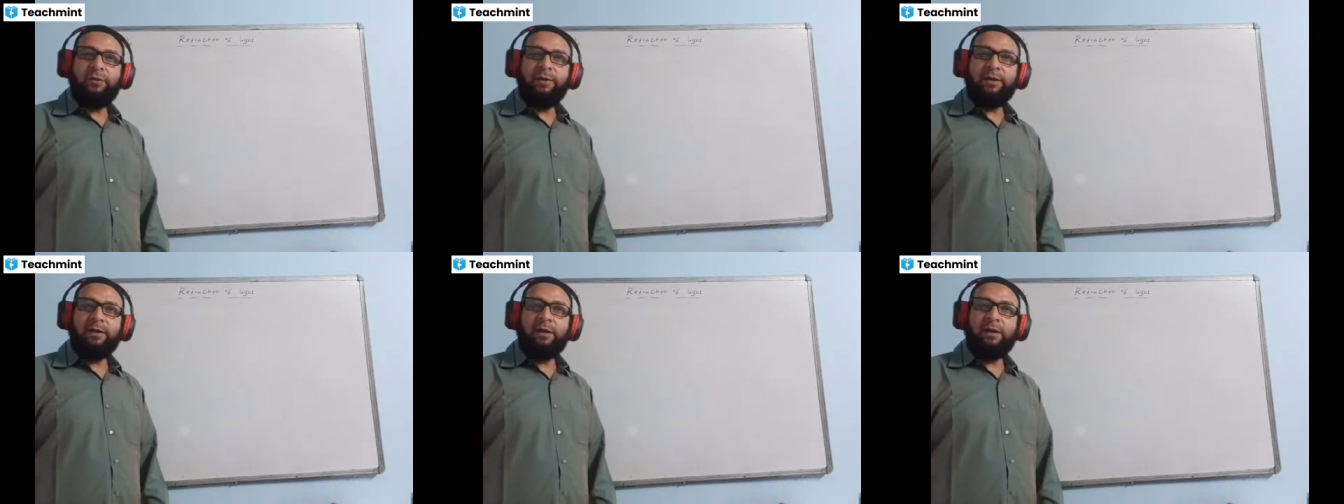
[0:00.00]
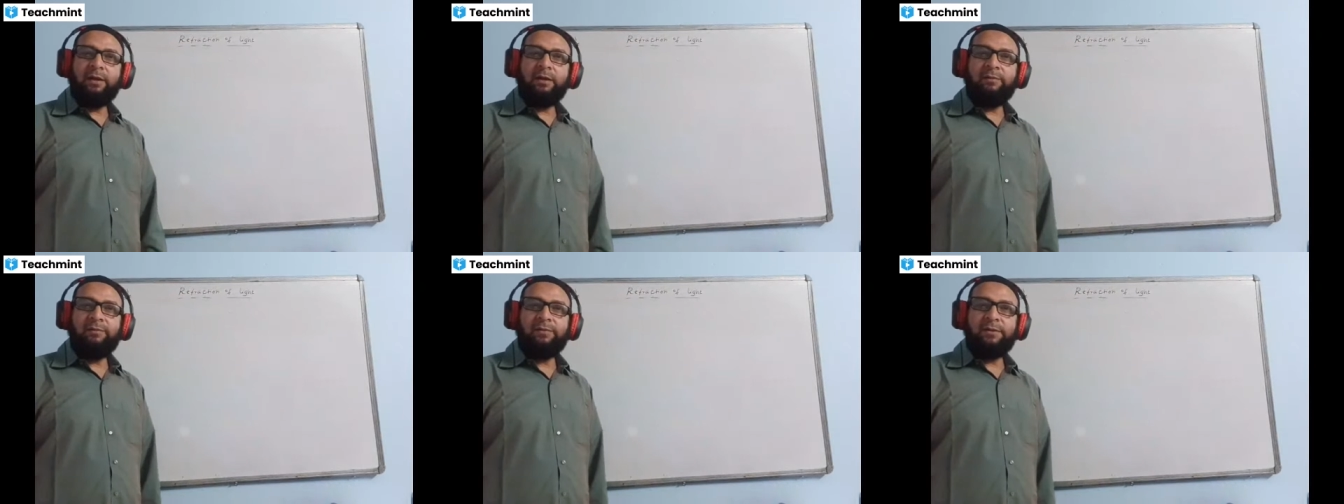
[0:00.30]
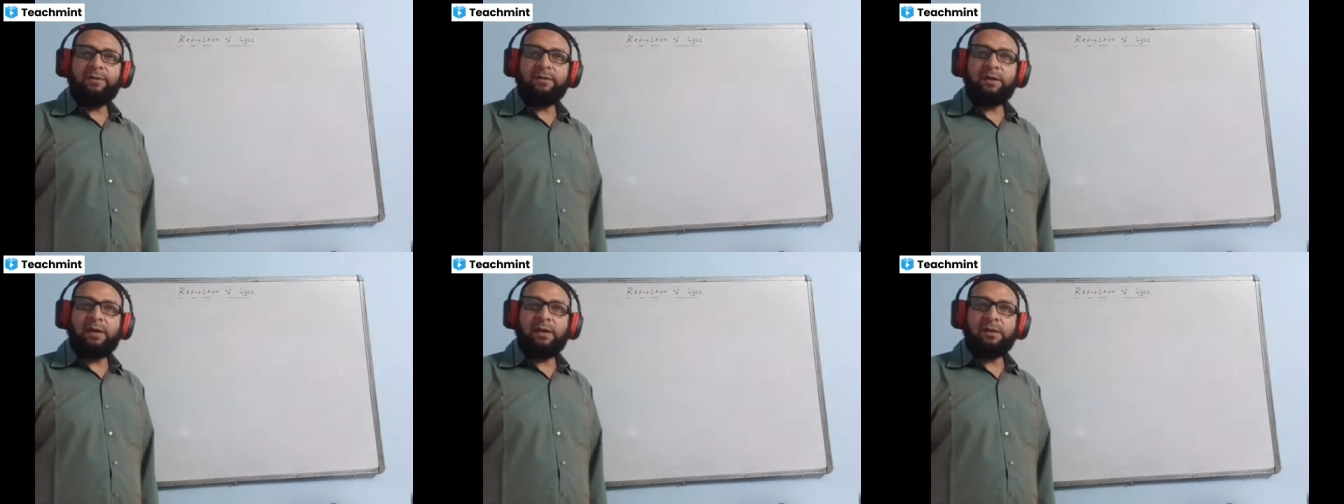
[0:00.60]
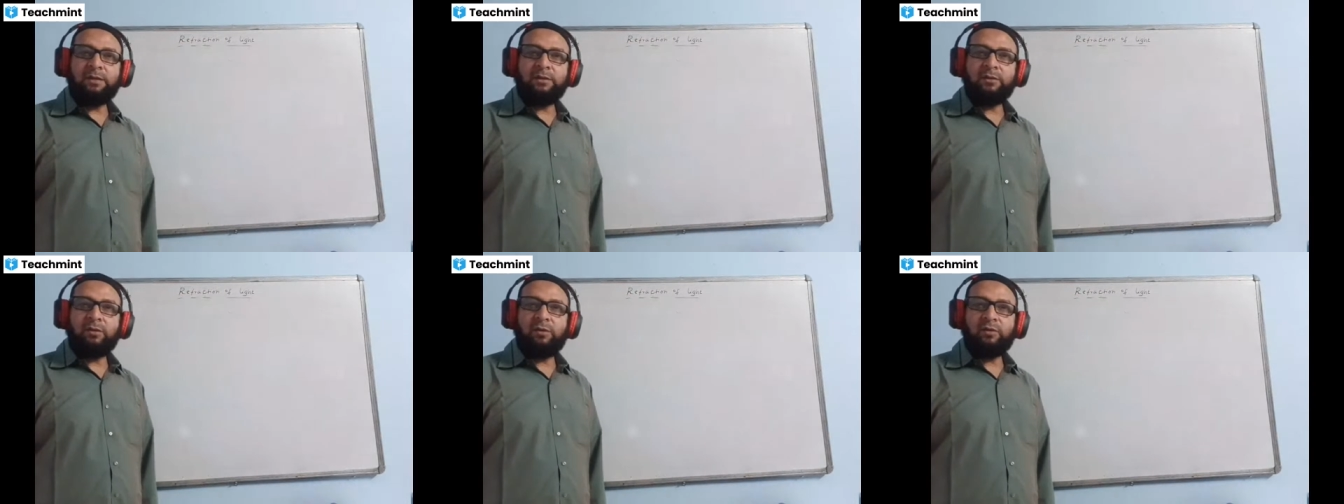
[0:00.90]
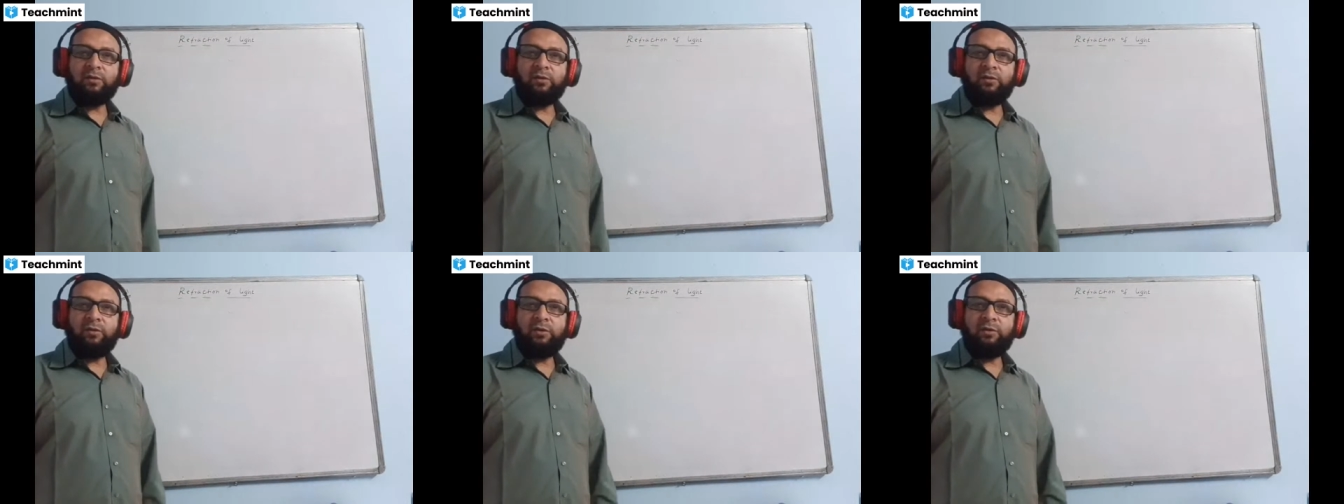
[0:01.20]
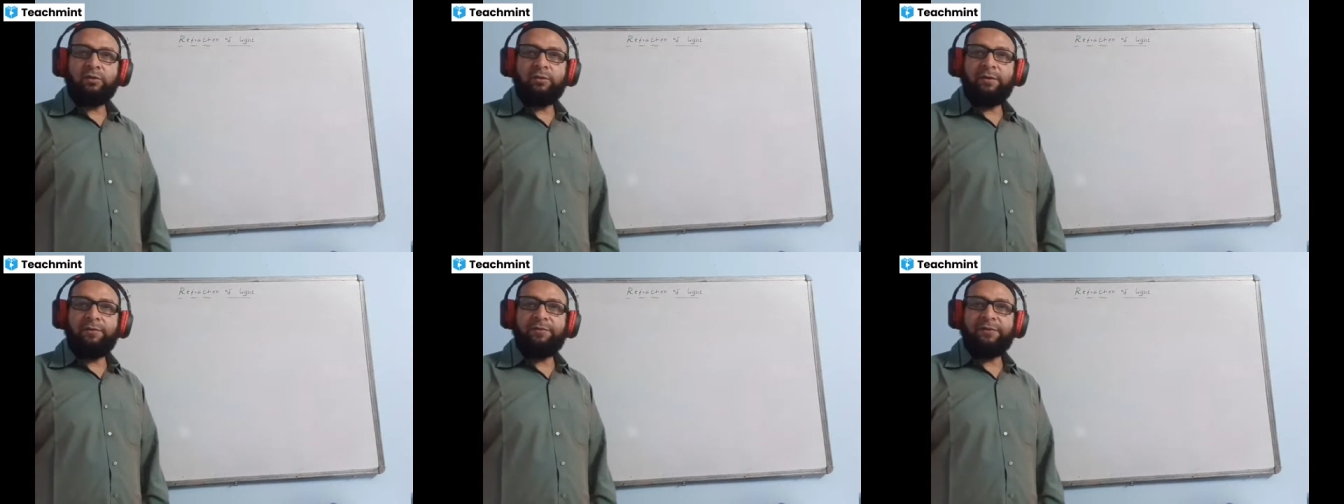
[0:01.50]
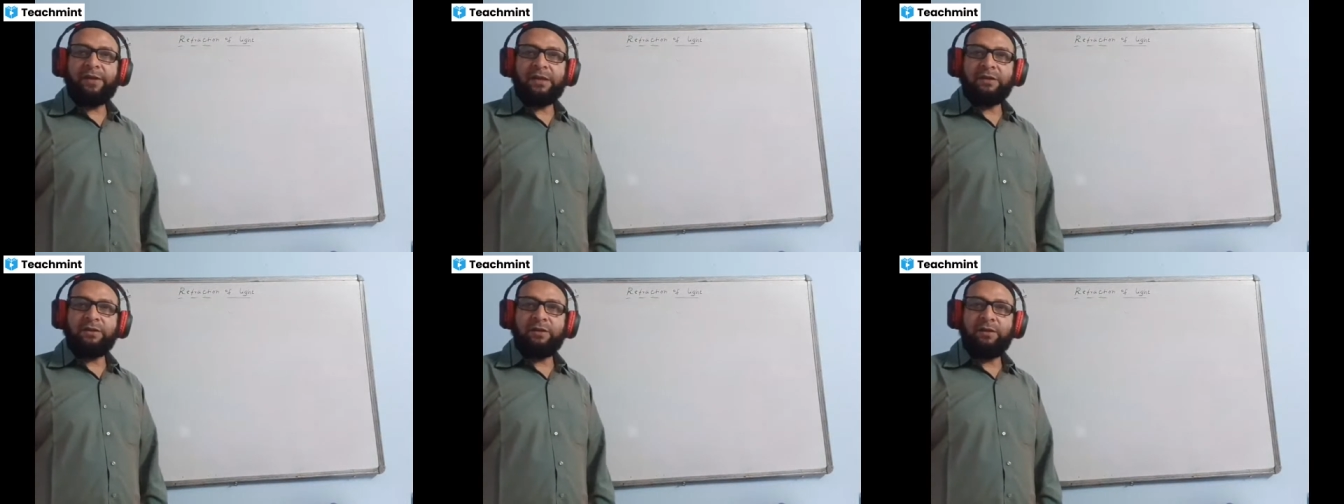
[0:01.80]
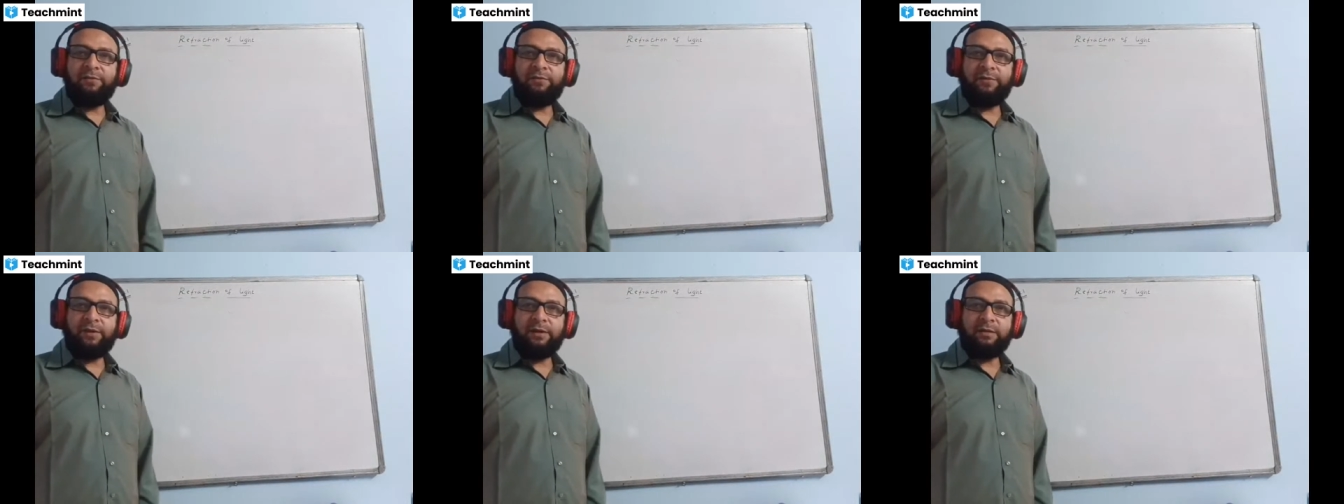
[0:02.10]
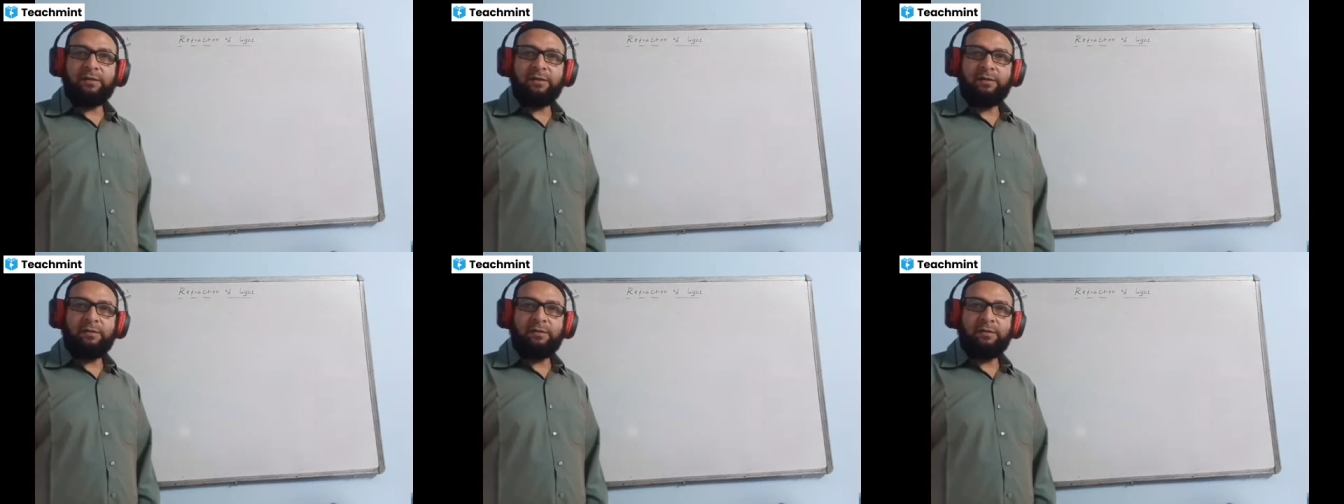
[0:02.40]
Twinkling of stars is also due to refraction effect.